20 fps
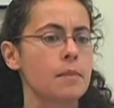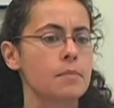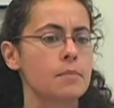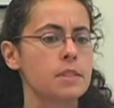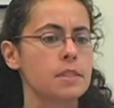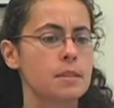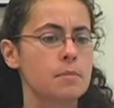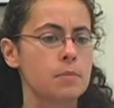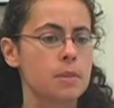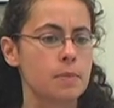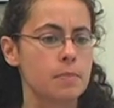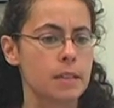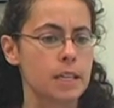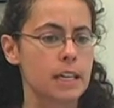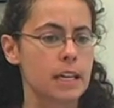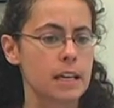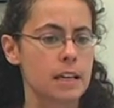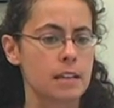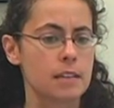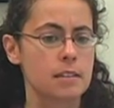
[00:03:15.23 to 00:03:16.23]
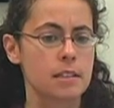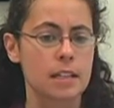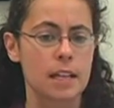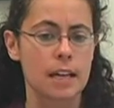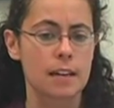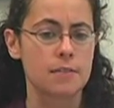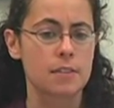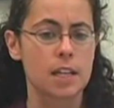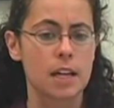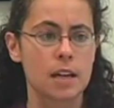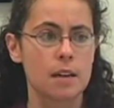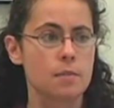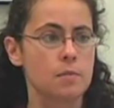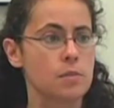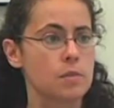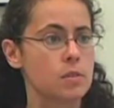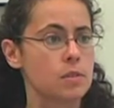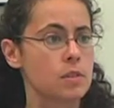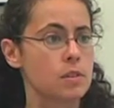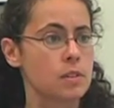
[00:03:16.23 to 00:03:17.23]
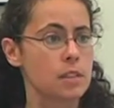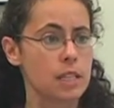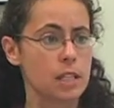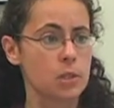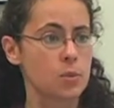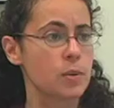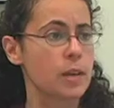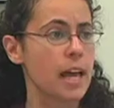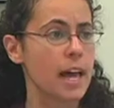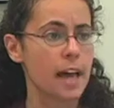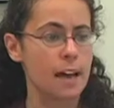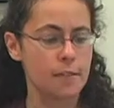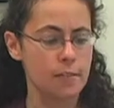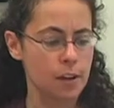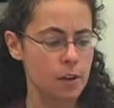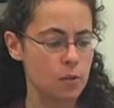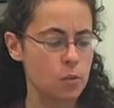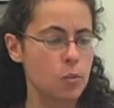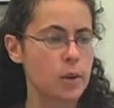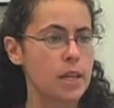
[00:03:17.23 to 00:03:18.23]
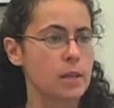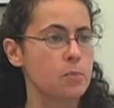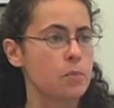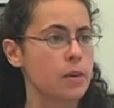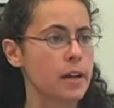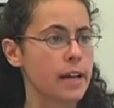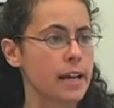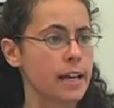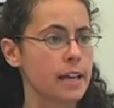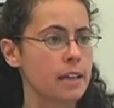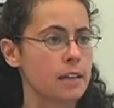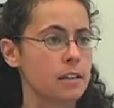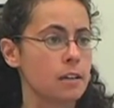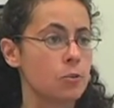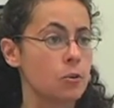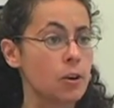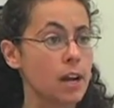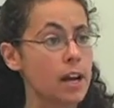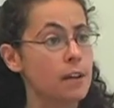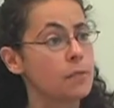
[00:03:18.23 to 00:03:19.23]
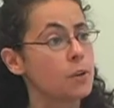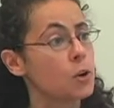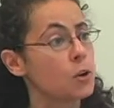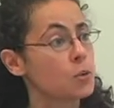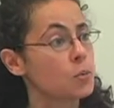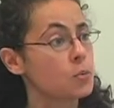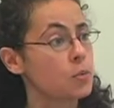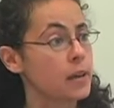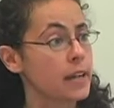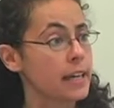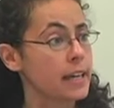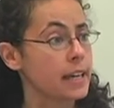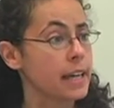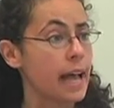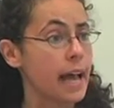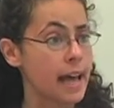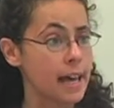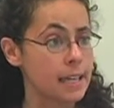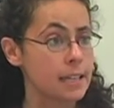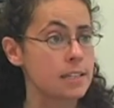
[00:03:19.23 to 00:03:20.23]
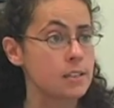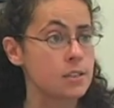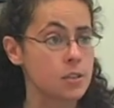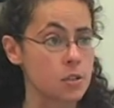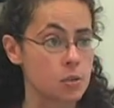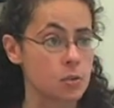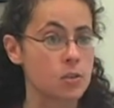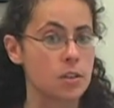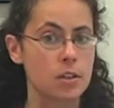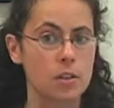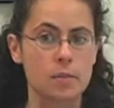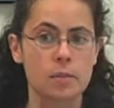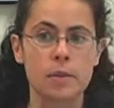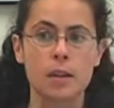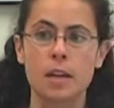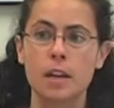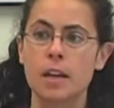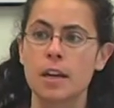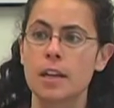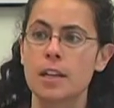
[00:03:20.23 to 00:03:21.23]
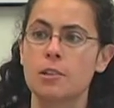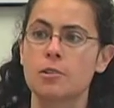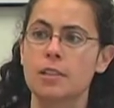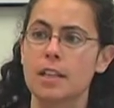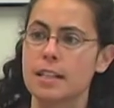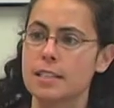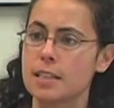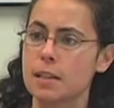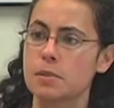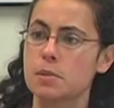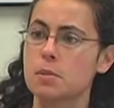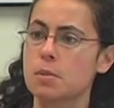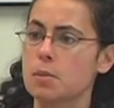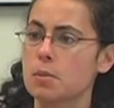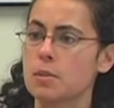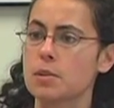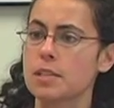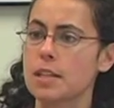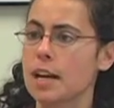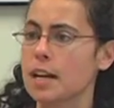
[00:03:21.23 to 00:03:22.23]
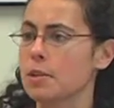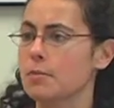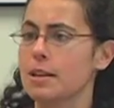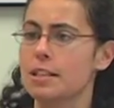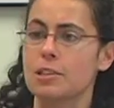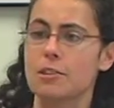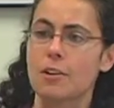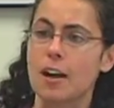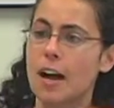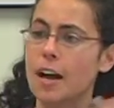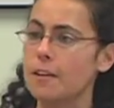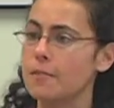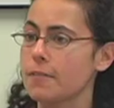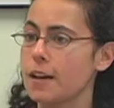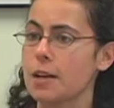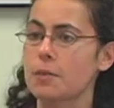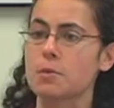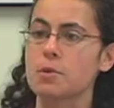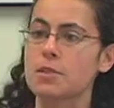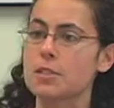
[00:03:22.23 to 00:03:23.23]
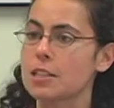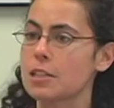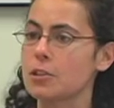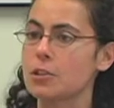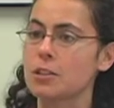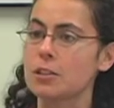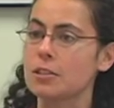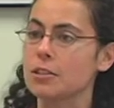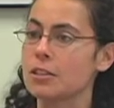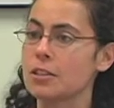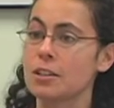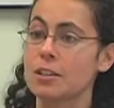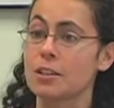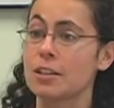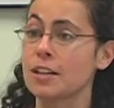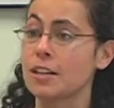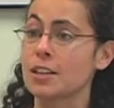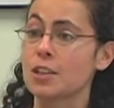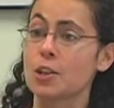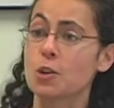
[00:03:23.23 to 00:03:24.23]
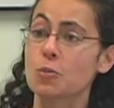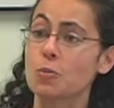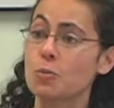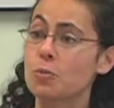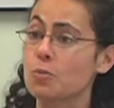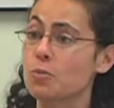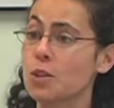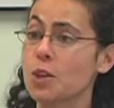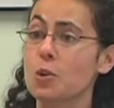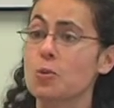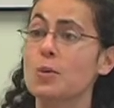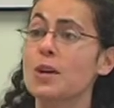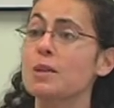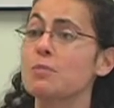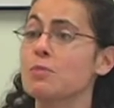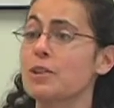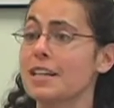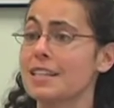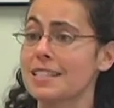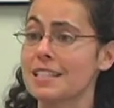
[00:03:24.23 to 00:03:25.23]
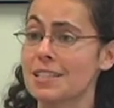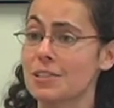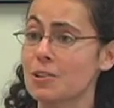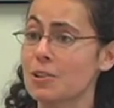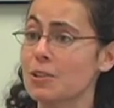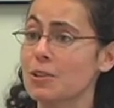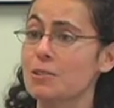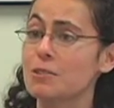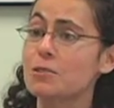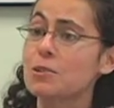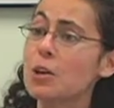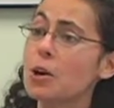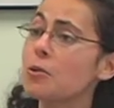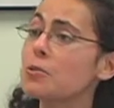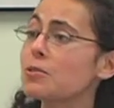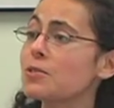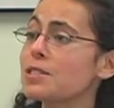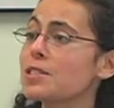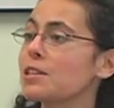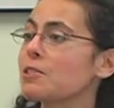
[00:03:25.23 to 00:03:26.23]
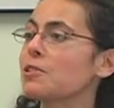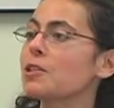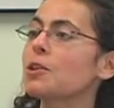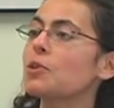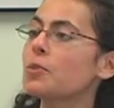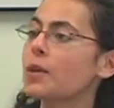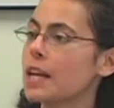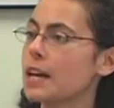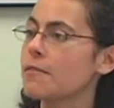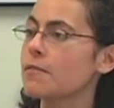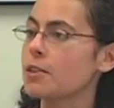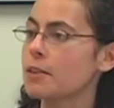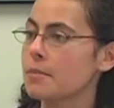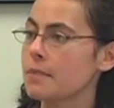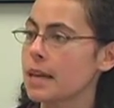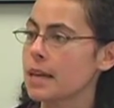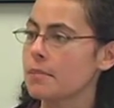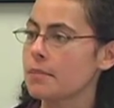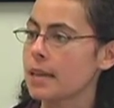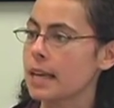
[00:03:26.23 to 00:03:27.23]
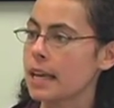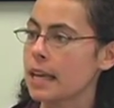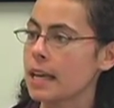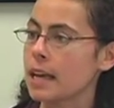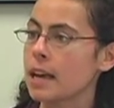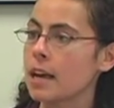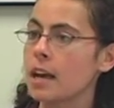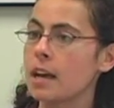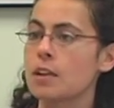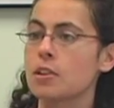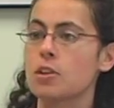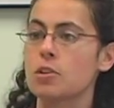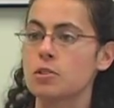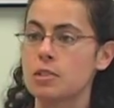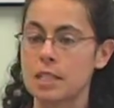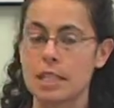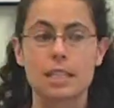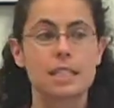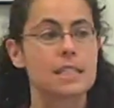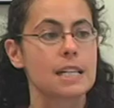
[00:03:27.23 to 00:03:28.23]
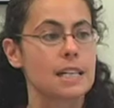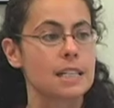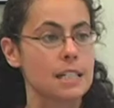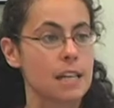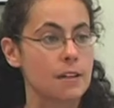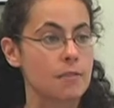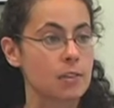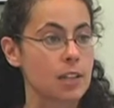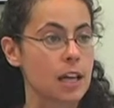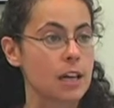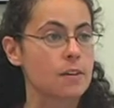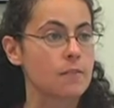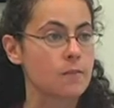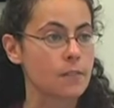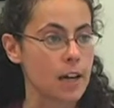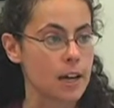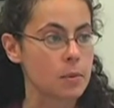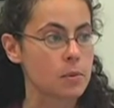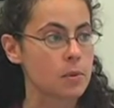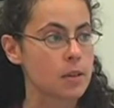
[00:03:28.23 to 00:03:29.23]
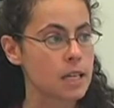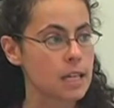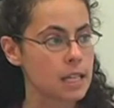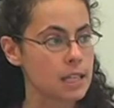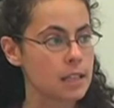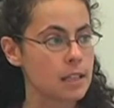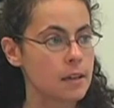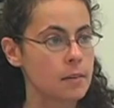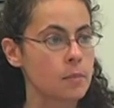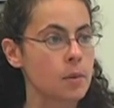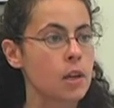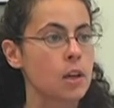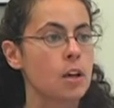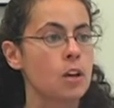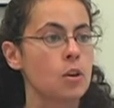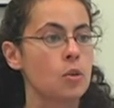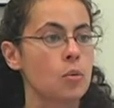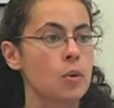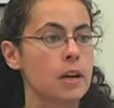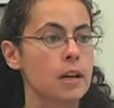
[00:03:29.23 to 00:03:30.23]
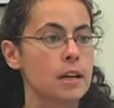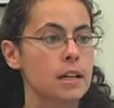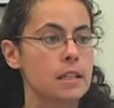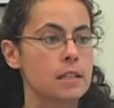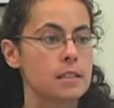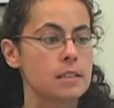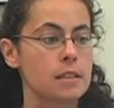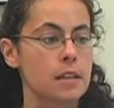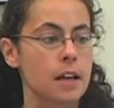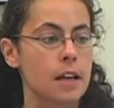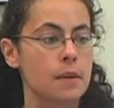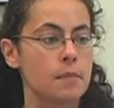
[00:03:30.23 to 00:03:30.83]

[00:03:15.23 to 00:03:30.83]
simply because a lot of times things we have wheat bran or have oat bran added to them. A lot of times people will talk about their high fiber cereal, their wheat bran cereal, their total cereal, whatever it may be. Those things tend to have a lot of fiber in them, whereas